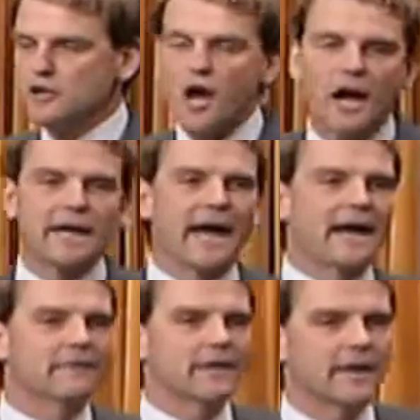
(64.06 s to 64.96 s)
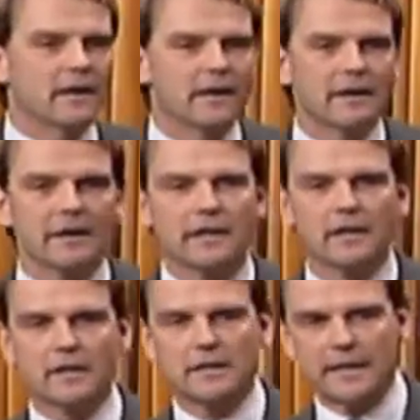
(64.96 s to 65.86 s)
not having
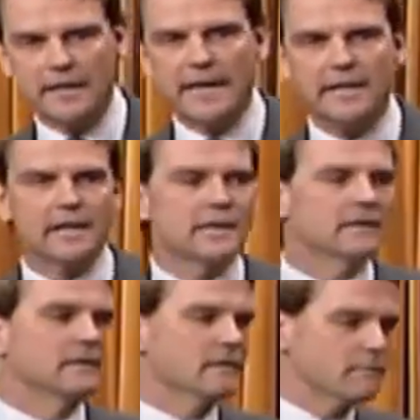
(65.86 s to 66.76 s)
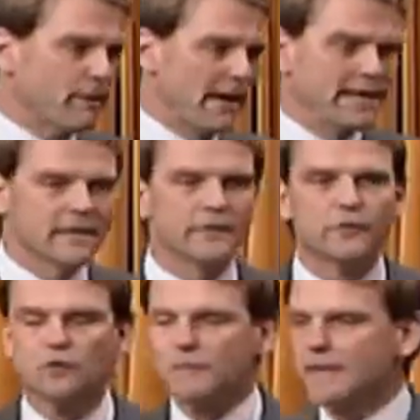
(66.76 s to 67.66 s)
Canadian
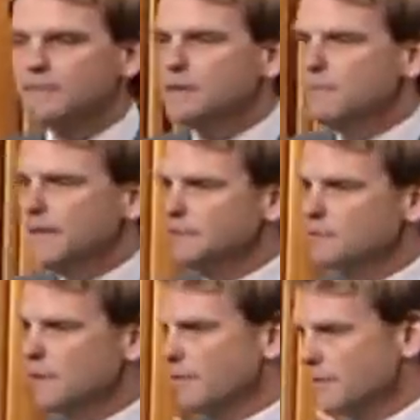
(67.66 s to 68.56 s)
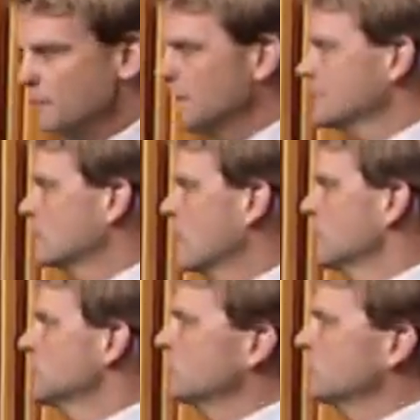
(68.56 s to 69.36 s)
pilots who may be based with US squadrons